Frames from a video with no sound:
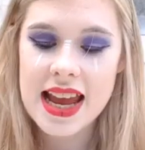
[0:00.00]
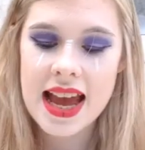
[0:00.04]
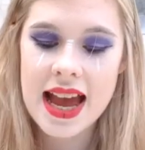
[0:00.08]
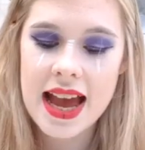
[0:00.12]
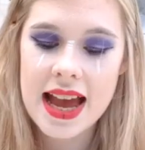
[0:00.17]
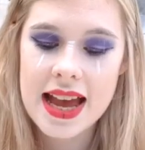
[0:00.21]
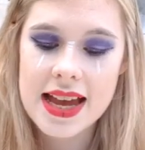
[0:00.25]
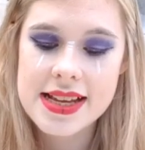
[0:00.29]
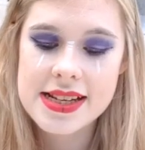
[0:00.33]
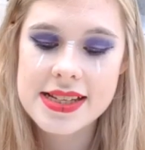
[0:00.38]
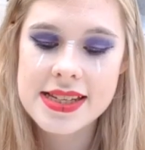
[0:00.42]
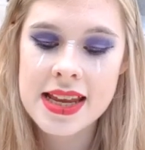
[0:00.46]

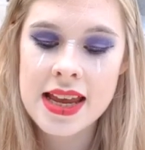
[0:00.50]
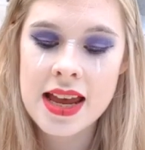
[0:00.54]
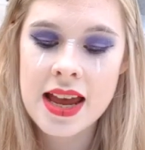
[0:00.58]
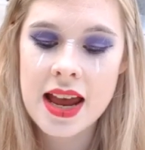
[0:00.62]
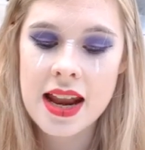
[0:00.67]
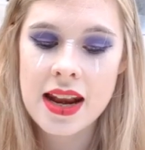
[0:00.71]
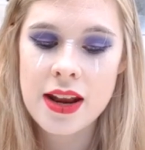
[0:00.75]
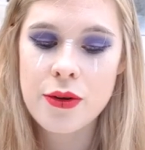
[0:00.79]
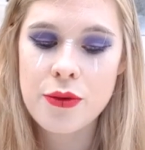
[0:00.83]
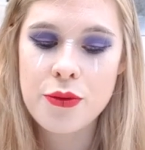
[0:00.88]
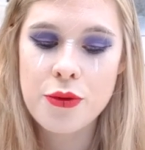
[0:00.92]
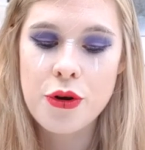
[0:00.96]
Had
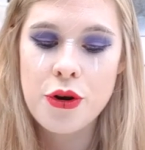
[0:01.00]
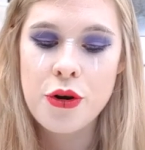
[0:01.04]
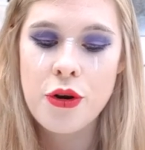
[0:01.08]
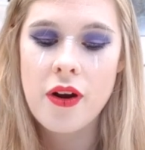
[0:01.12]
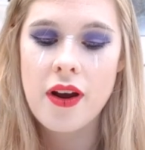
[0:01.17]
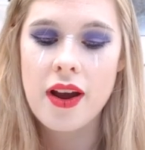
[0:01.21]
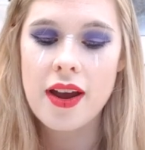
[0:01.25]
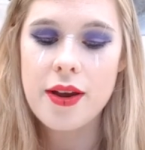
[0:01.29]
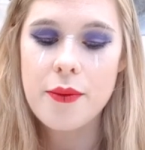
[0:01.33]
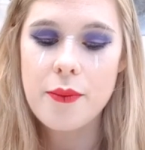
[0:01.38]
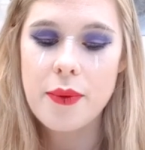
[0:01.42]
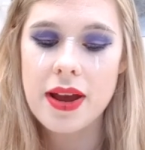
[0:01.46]
a little
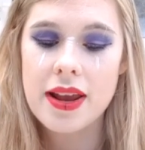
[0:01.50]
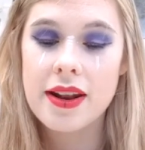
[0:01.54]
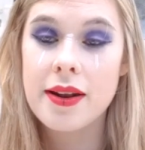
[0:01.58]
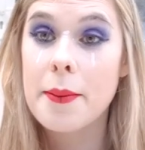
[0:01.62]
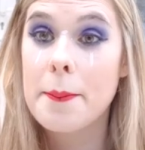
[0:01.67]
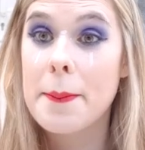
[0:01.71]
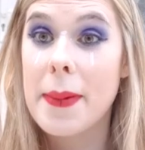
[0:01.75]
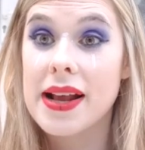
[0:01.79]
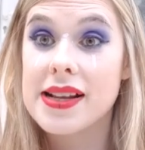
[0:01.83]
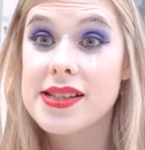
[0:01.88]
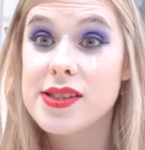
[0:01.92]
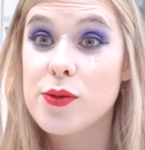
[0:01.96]
cry when
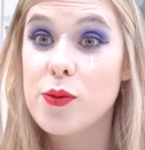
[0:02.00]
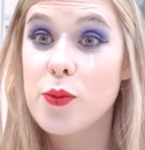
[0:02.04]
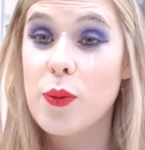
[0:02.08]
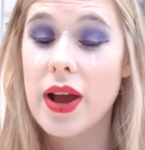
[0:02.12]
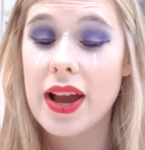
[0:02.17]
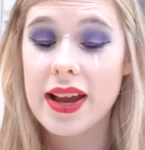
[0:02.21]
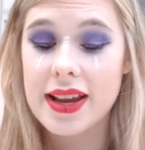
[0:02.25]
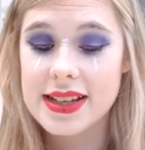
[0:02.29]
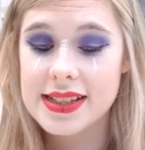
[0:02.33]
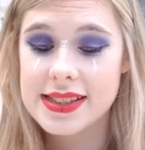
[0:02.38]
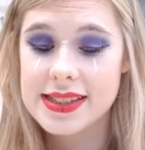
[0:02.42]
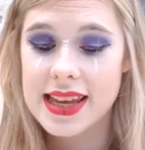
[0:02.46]
Massive
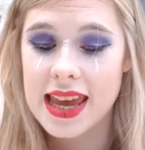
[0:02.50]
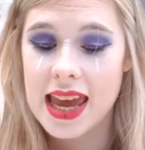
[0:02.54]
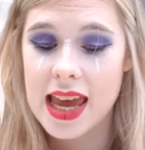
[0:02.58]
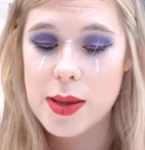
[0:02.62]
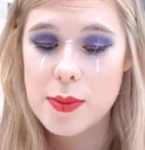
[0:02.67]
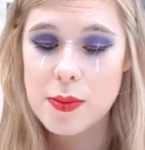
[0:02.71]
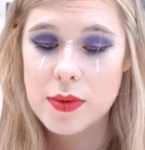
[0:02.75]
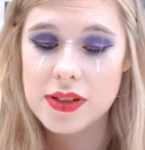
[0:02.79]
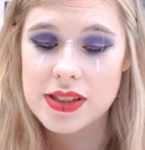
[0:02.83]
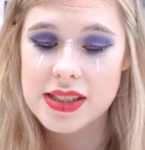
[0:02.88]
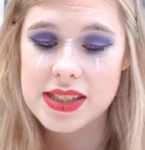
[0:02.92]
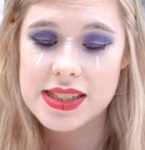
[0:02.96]
Wagons
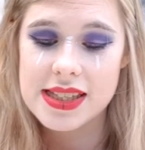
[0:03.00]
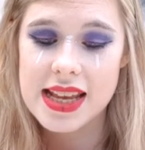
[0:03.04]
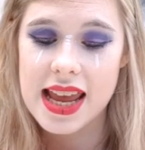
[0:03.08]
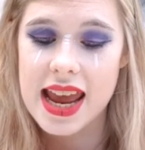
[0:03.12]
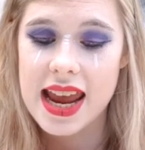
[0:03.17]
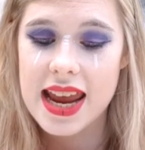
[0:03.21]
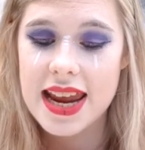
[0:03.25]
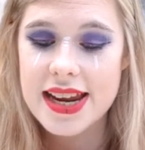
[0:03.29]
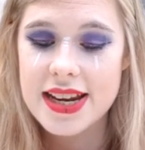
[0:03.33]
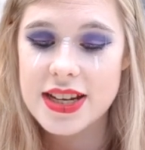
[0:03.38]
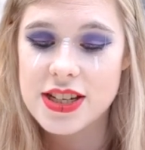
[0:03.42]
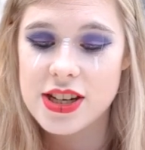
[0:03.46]
came on
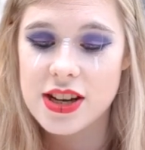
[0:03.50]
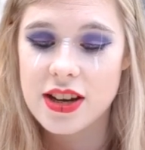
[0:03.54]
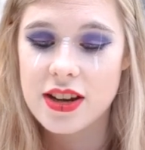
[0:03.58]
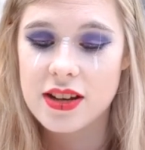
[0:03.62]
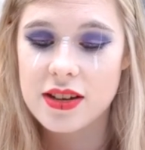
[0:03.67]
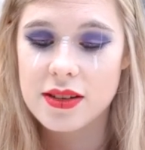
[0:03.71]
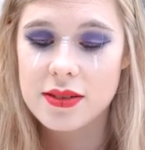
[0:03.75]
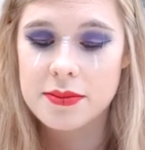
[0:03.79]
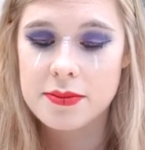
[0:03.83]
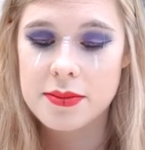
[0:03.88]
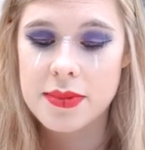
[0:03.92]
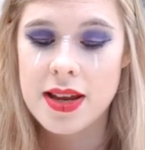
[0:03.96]
stage.
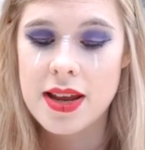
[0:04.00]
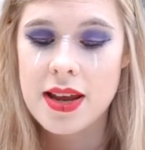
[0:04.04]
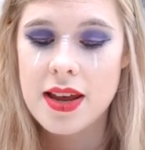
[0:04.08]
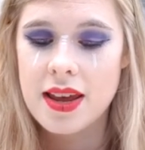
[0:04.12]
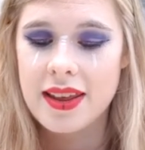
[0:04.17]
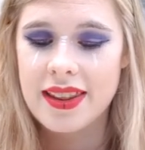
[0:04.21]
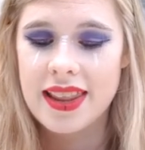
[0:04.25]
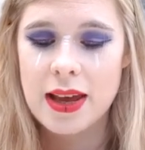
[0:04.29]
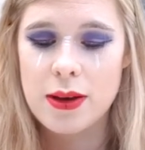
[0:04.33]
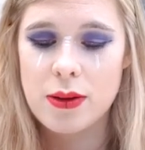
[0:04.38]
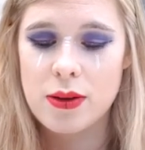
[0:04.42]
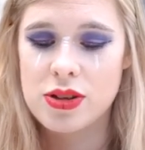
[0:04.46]
That
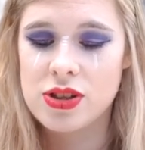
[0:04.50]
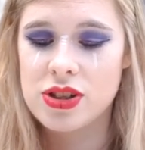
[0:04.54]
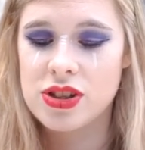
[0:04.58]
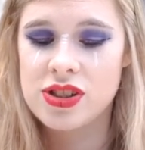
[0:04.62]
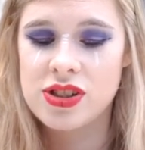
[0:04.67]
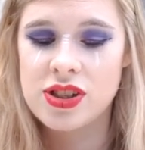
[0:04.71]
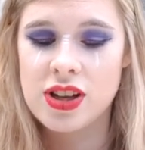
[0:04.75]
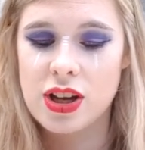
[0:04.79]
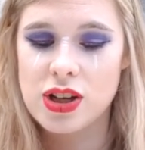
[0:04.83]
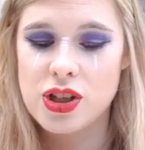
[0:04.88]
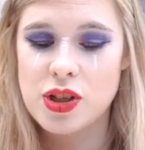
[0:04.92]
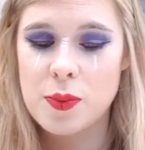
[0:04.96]
was just
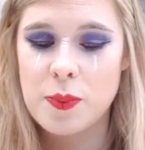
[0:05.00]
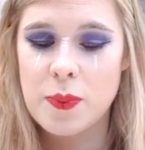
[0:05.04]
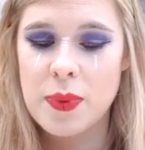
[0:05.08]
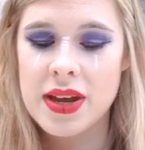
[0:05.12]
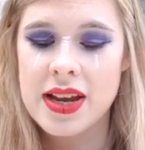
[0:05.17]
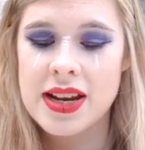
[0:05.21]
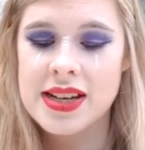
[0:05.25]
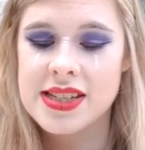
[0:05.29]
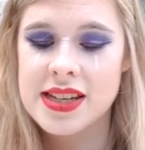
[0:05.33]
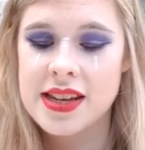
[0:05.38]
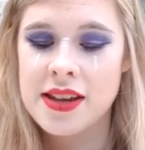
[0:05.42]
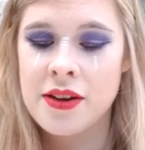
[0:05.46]
such a
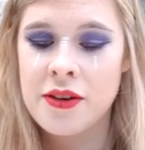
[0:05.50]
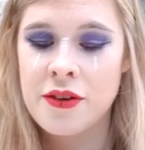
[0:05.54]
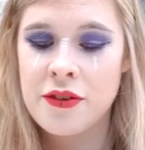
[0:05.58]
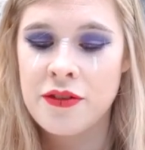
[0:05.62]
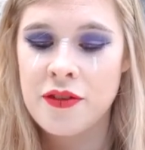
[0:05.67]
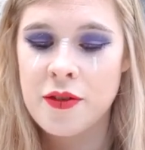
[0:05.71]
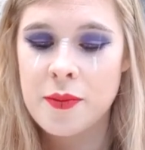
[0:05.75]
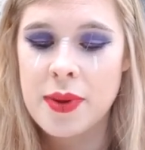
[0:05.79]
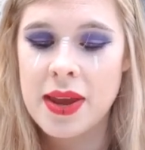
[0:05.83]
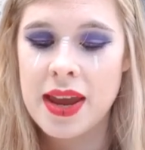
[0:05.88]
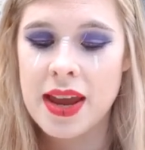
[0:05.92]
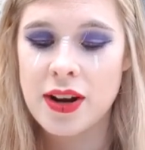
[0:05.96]
big deal
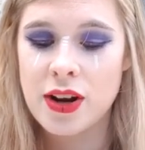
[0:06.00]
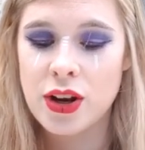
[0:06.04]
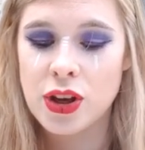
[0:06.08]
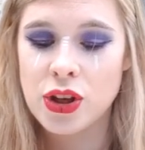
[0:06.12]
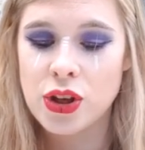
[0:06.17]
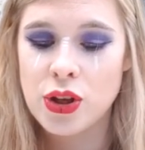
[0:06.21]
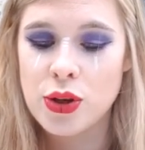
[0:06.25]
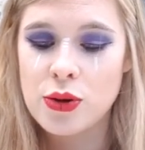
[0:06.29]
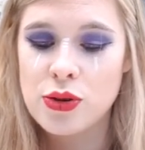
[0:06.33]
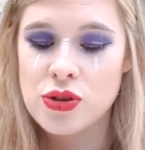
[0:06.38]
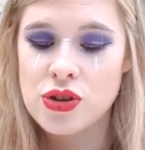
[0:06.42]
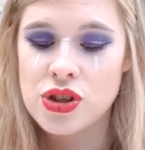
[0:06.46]
for me and a
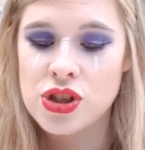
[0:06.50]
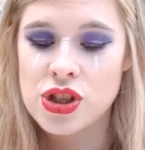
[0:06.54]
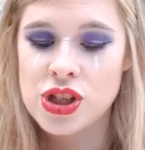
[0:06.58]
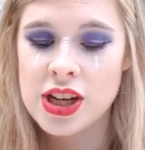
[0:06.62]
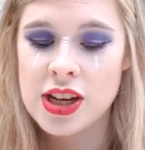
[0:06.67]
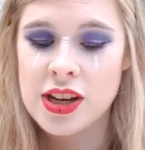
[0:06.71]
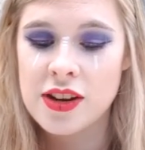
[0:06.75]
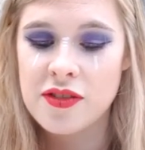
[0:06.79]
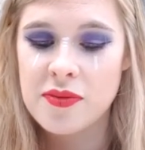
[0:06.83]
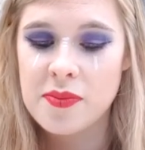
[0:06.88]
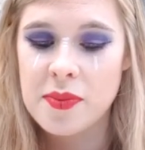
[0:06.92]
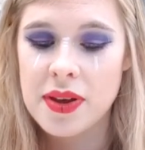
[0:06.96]
huge
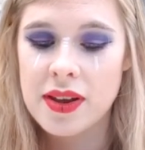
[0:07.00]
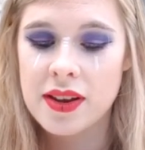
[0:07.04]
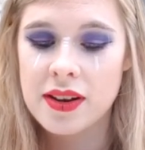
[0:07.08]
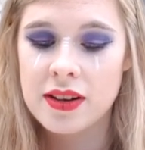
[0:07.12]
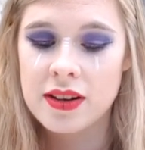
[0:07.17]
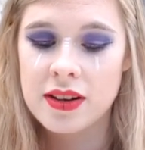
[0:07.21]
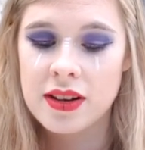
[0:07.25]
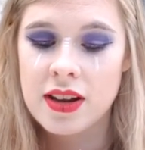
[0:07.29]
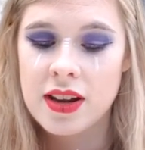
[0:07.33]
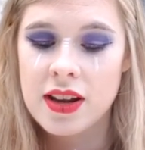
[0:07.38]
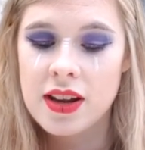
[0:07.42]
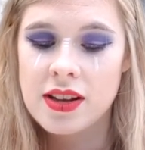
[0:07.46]

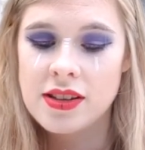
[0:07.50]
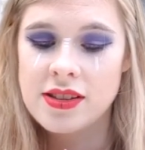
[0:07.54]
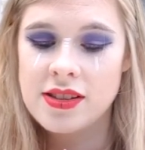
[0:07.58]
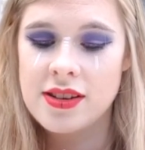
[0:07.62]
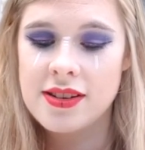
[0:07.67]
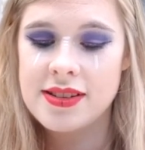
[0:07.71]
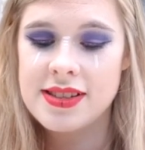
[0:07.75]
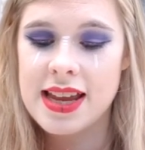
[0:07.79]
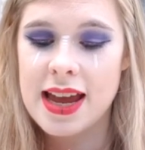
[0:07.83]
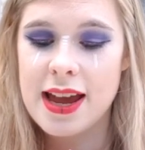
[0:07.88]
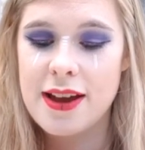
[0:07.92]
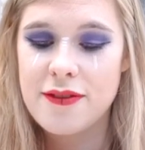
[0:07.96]
achievement. So
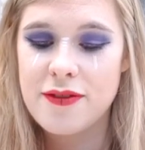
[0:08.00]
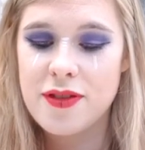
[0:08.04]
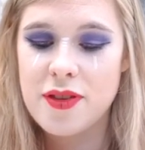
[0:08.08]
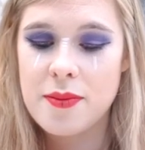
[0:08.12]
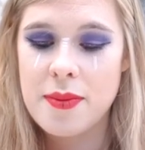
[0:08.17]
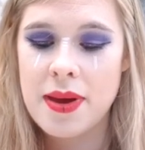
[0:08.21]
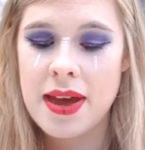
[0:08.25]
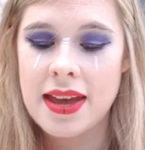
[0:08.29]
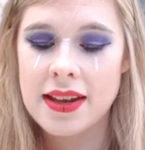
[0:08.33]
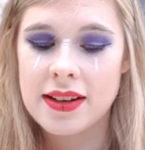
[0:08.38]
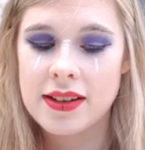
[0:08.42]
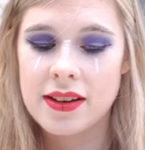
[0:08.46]
to have them
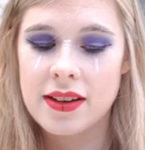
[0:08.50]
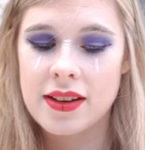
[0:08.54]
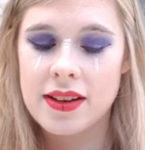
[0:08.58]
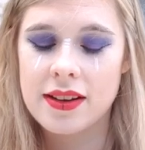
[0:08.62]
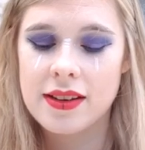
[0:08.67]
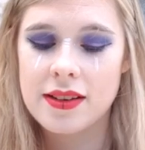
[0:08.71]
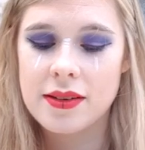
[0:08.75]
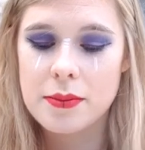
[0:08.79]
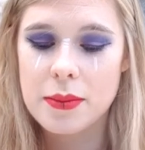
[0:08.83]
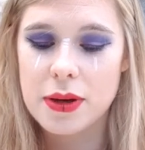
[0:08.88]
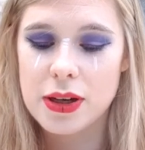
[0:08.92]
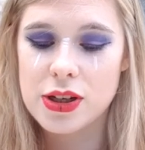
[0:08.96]

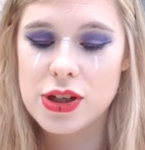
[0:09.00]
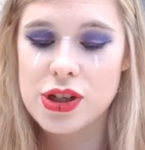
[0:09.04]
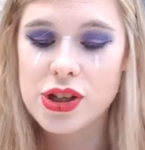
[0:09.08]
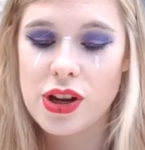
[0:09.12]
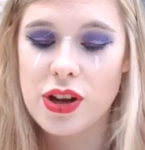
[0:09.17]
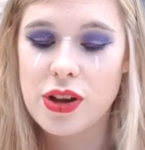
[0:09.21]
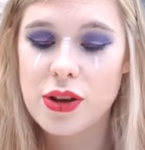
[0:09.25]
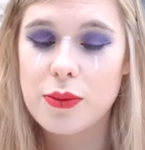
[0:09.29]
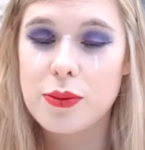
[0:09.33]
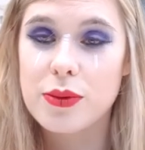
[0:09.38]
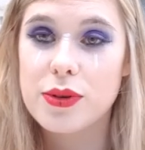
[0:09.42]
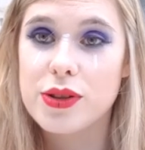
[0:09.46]
headline my
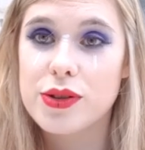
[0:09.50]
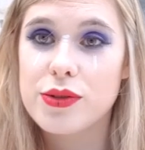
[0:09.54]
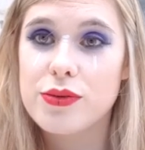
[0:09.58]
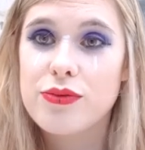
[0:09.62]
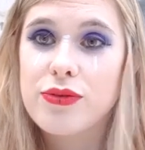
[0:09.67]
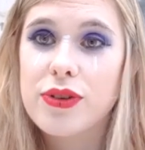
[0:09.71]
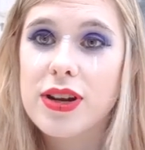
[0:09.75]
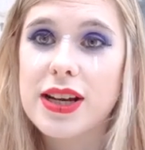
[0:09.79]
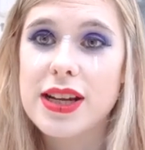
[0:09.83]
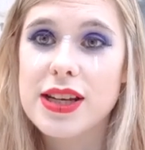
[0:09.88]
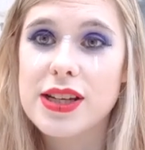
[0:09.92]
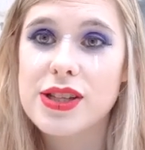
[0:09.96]
show was
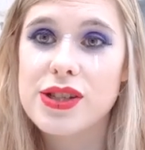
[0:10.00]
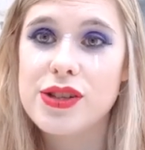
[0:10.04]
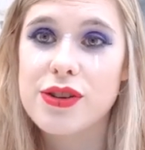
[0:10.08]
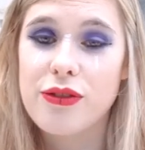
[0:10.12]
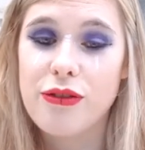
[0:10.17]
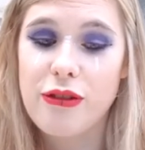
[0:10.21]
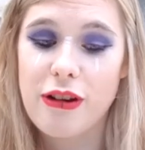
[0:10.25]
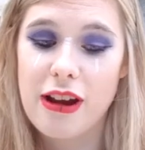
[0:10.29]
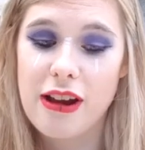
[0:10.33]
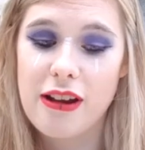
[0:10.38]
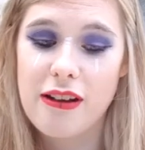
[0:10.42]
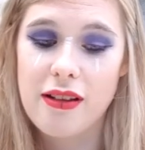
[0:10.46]
really
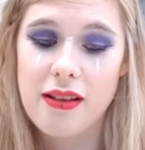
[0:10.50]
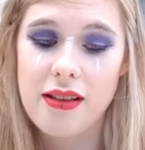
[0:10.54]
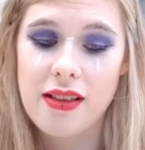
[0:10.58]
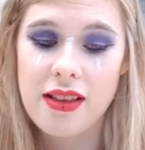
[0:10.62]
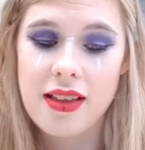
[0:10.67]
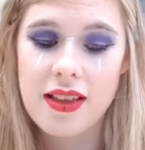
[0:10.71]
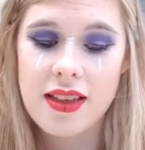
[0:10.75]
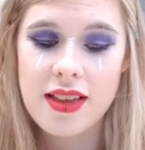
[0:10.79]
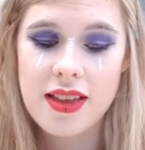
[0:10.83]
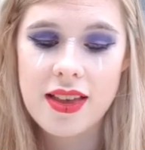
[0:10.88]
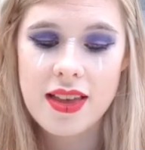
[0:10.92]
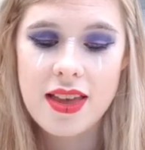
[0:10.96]
surreal.